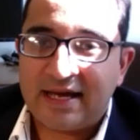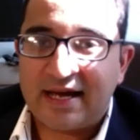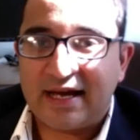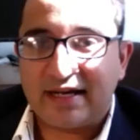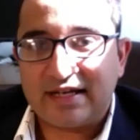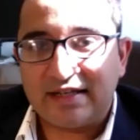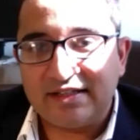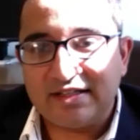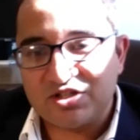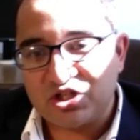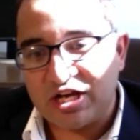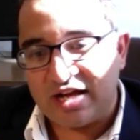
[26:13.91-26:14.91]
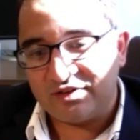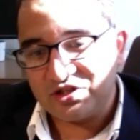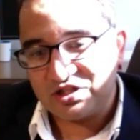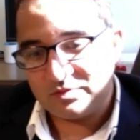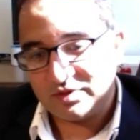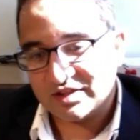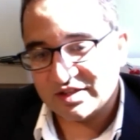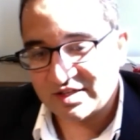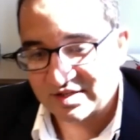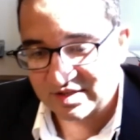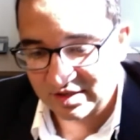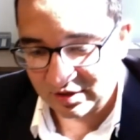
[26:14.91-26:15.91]
I think it's challenging
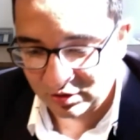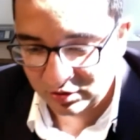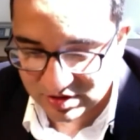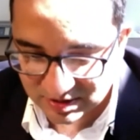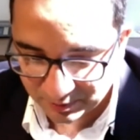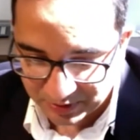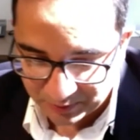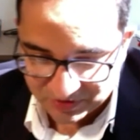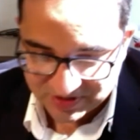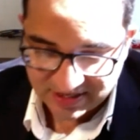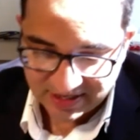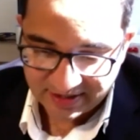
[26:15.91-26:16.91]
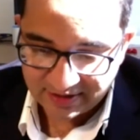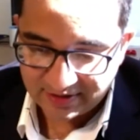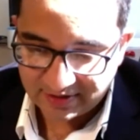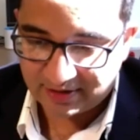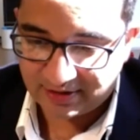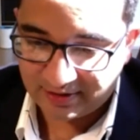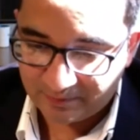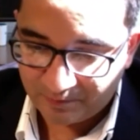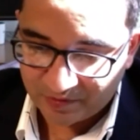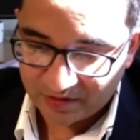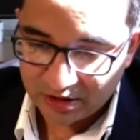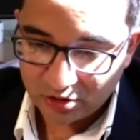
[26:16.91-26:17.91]
because, some people said,
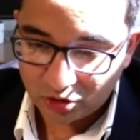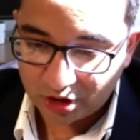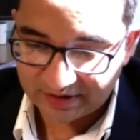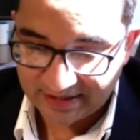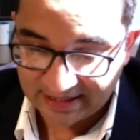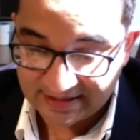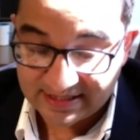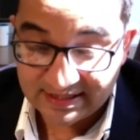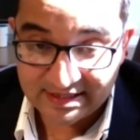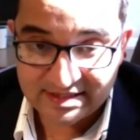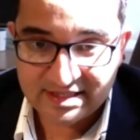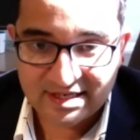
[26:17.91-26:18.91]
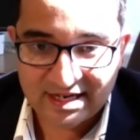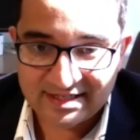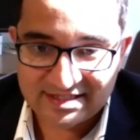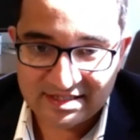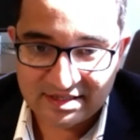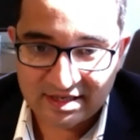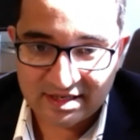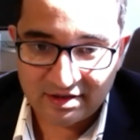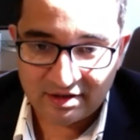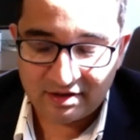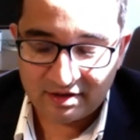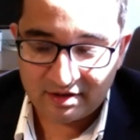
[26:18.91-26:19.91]
you look at the 1918,
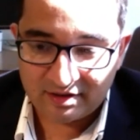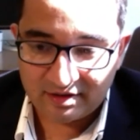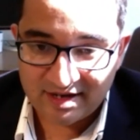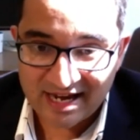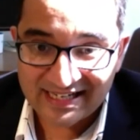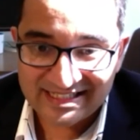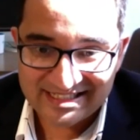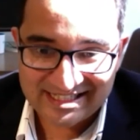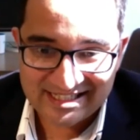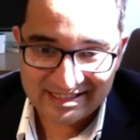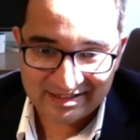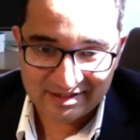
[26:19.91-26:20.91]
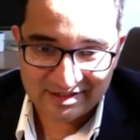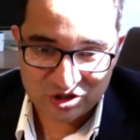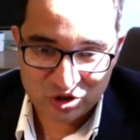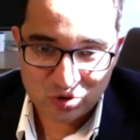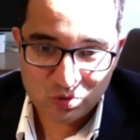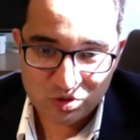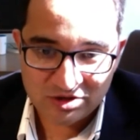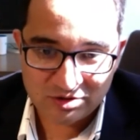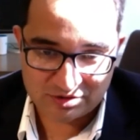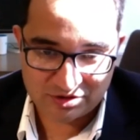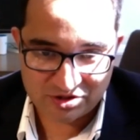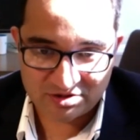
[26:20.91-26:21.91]
1919, it's 2
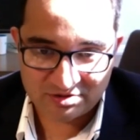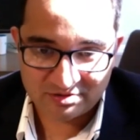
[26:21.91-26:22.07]
years.